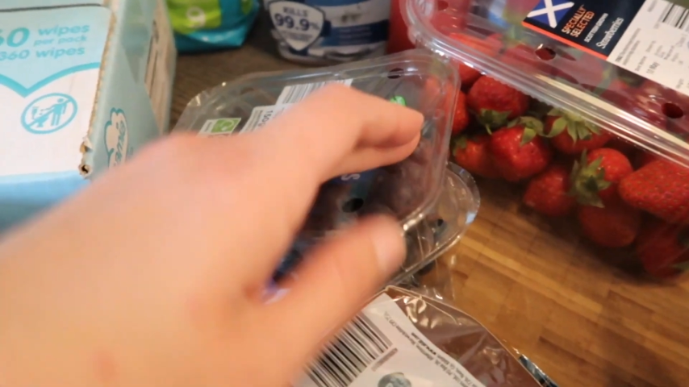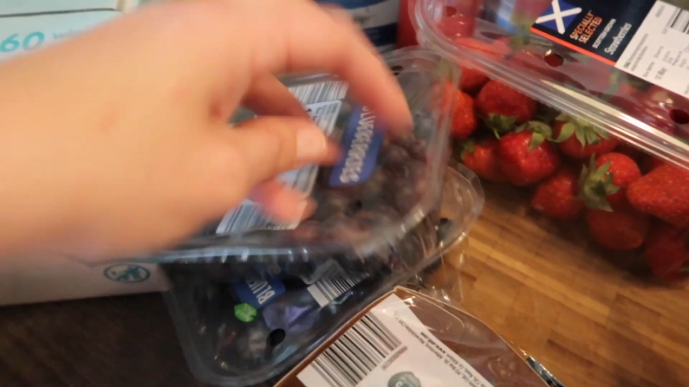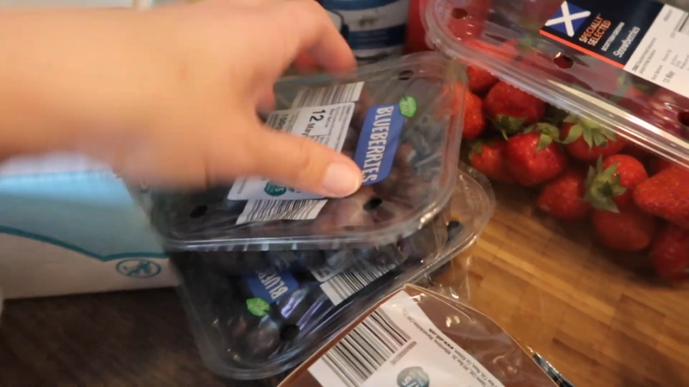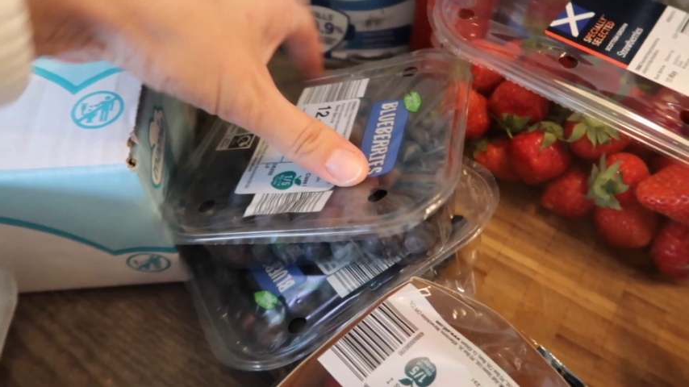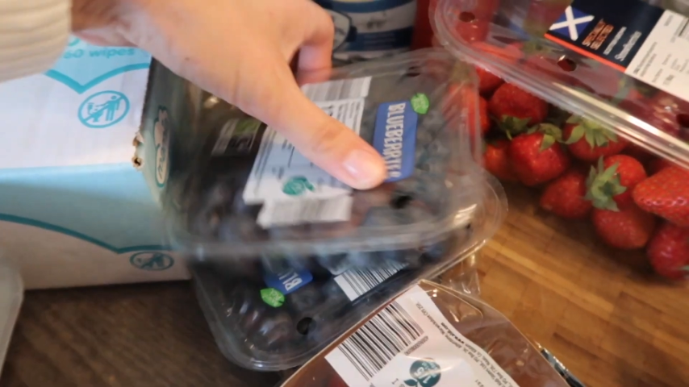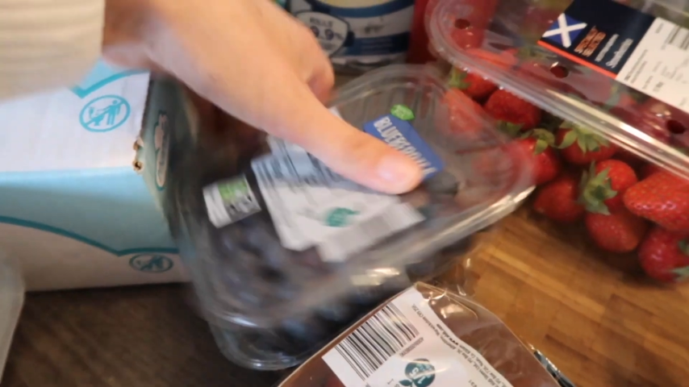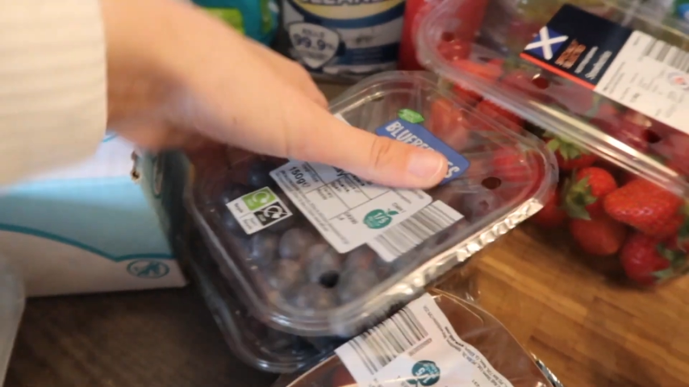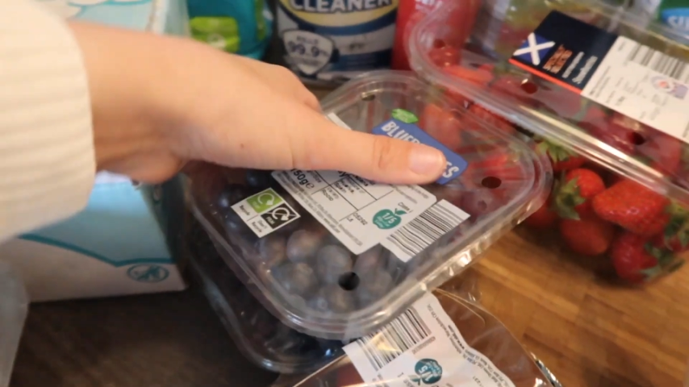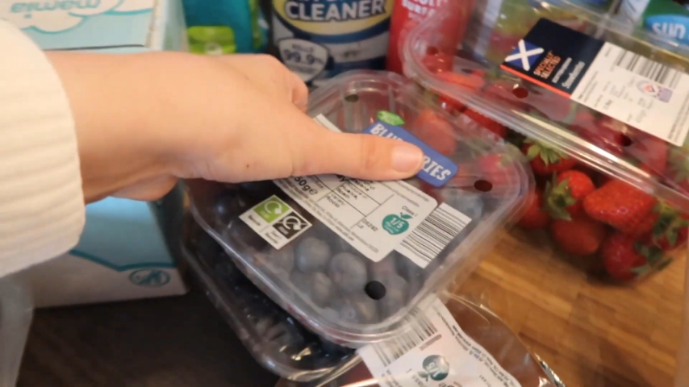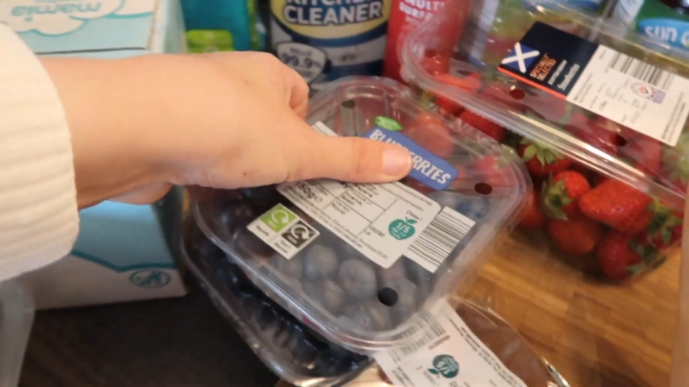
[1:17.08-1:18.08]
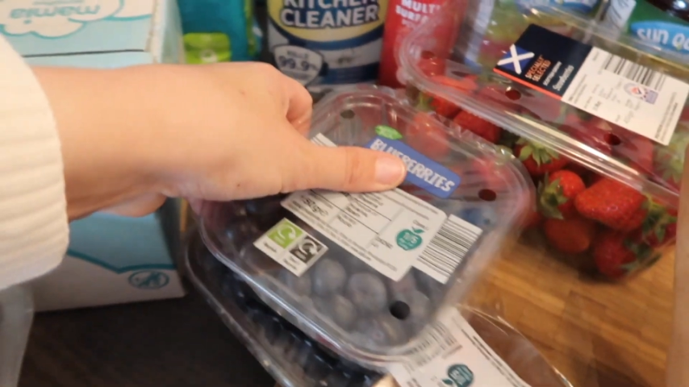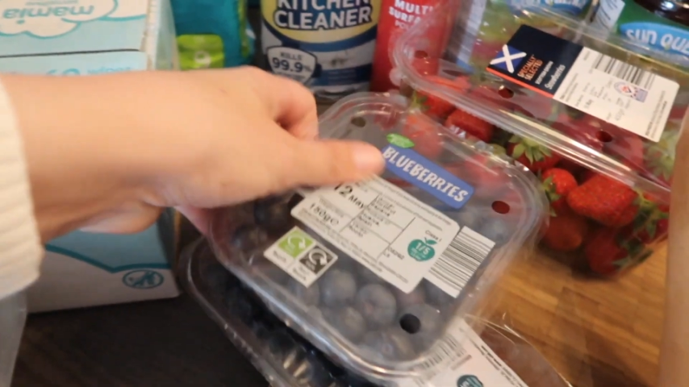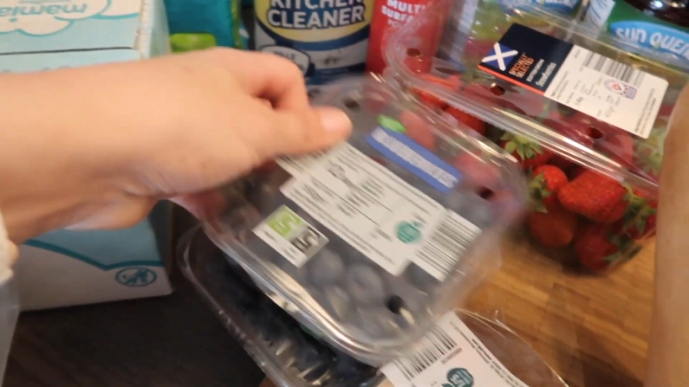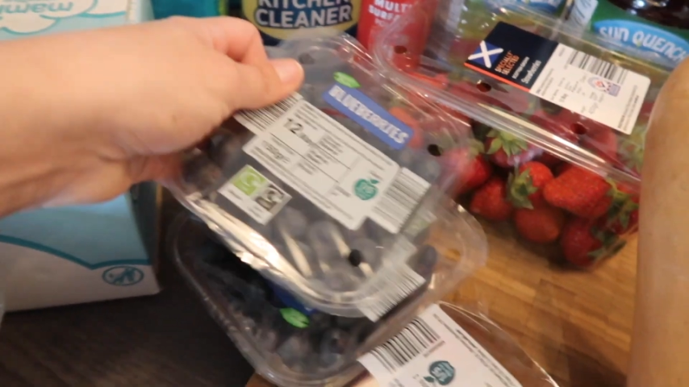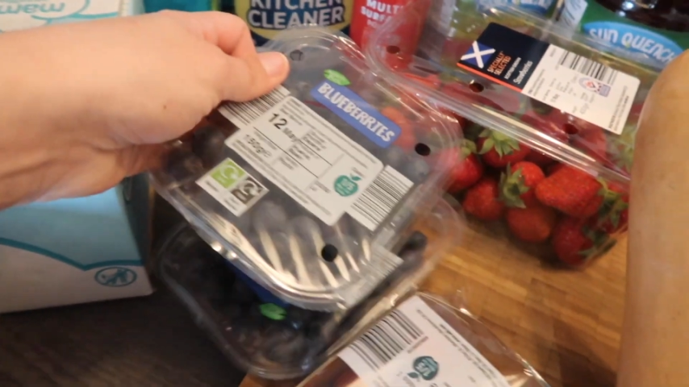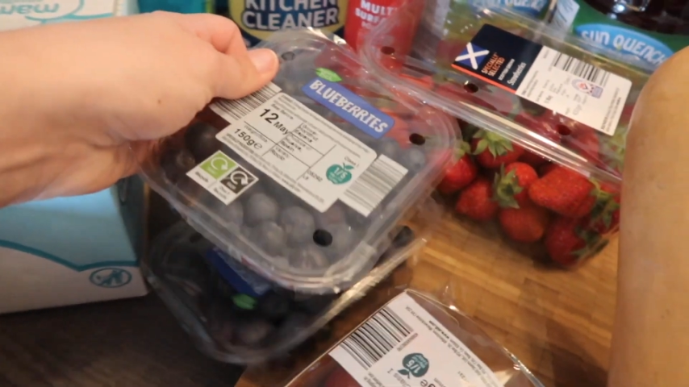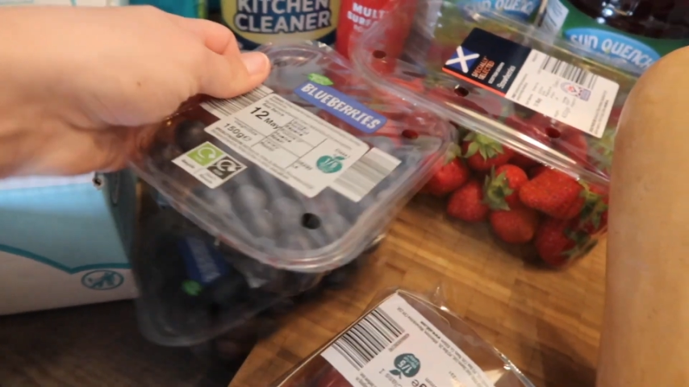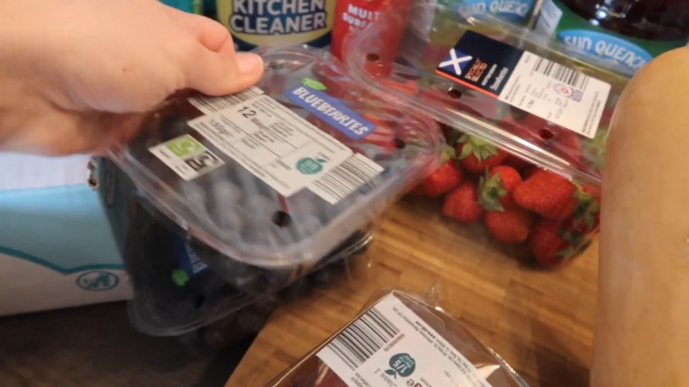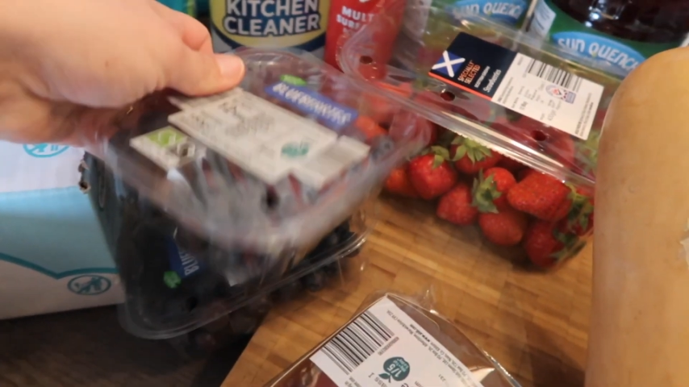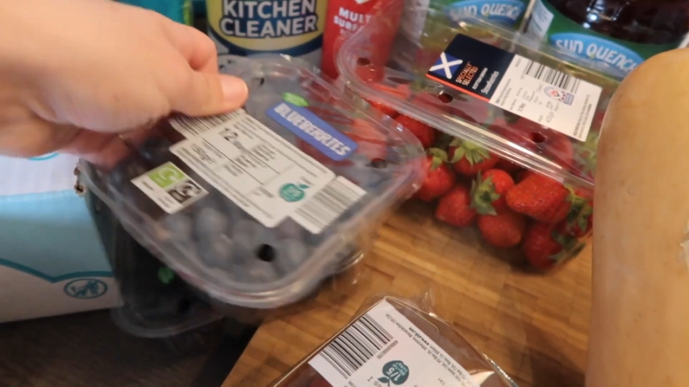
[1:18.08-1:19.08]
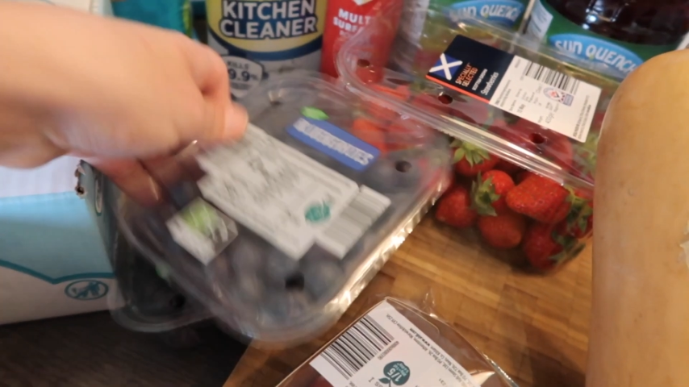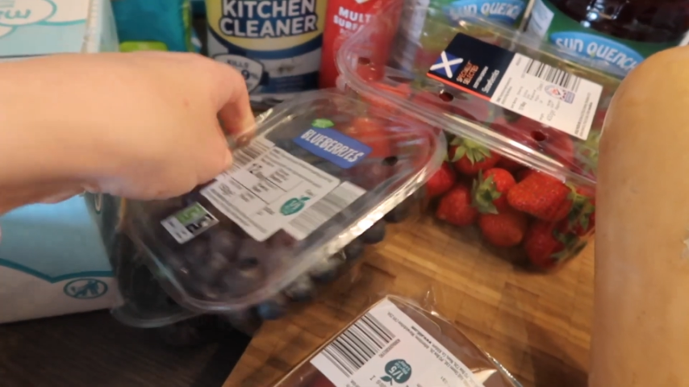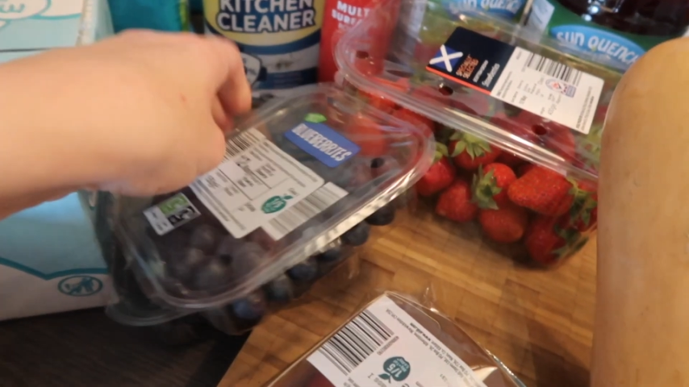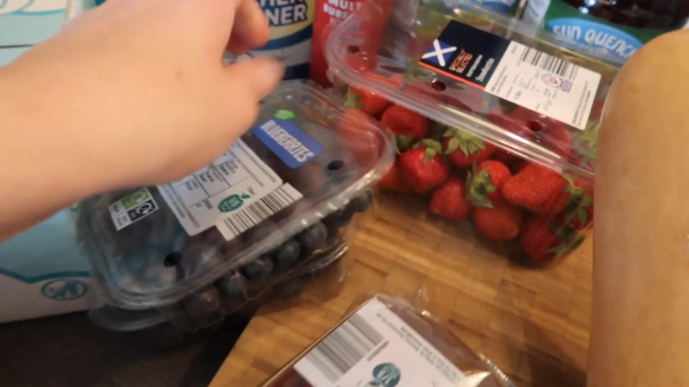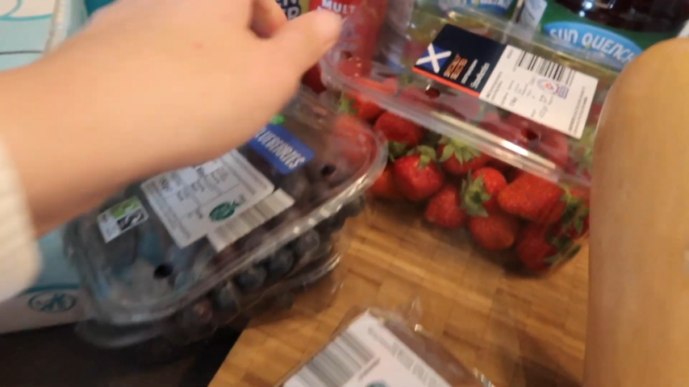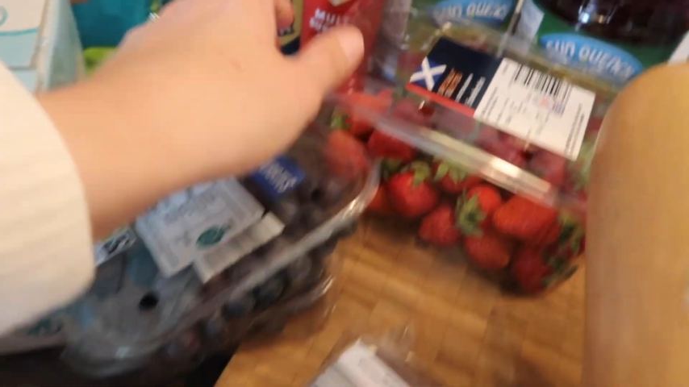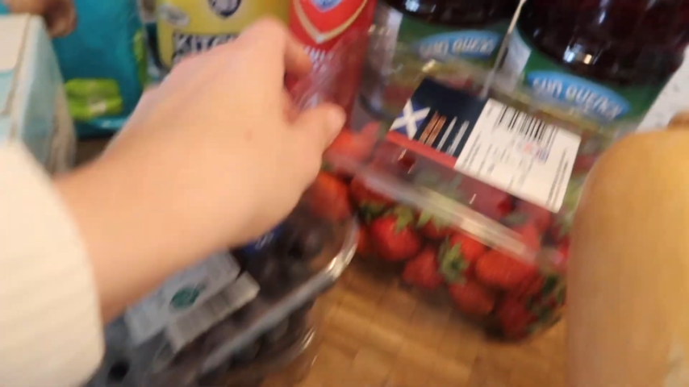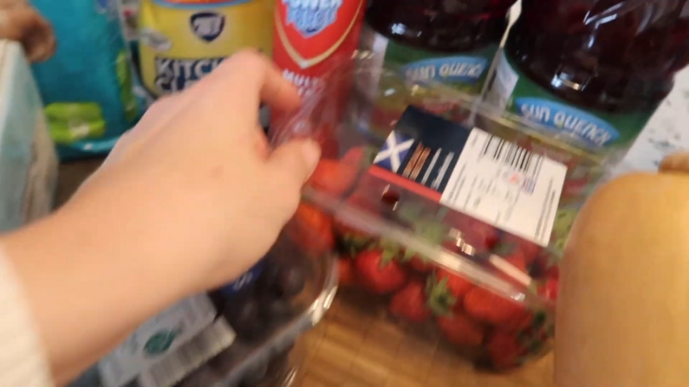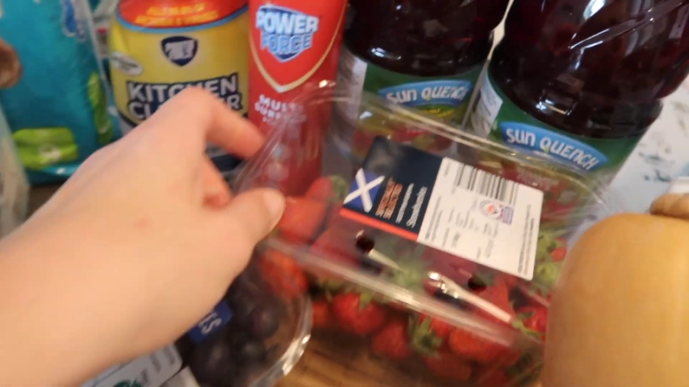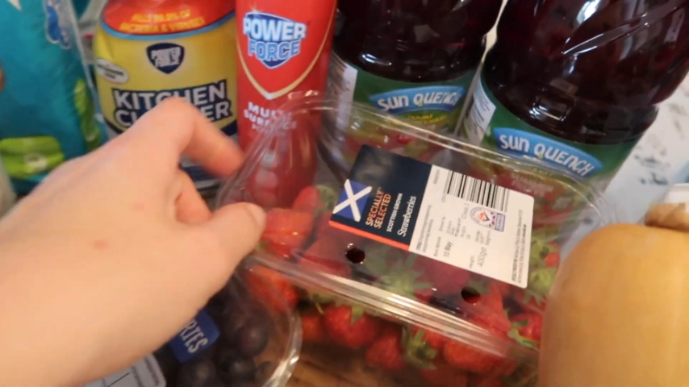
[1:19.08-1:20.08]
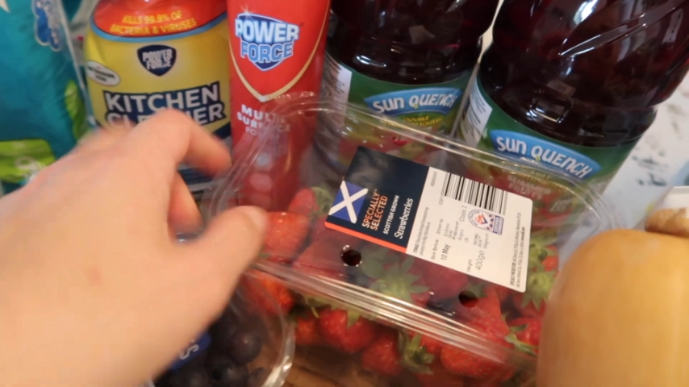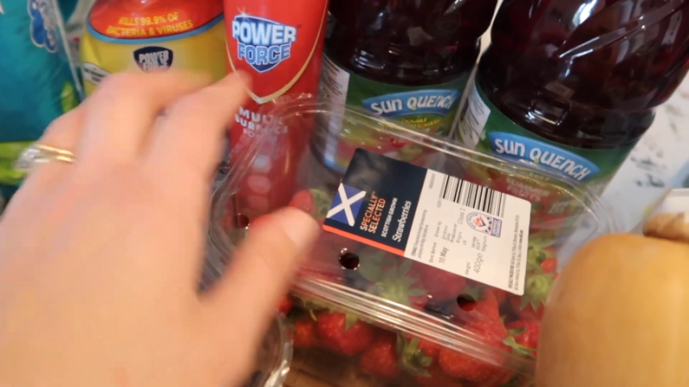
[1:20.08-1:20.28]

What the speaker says: (no speaker visible)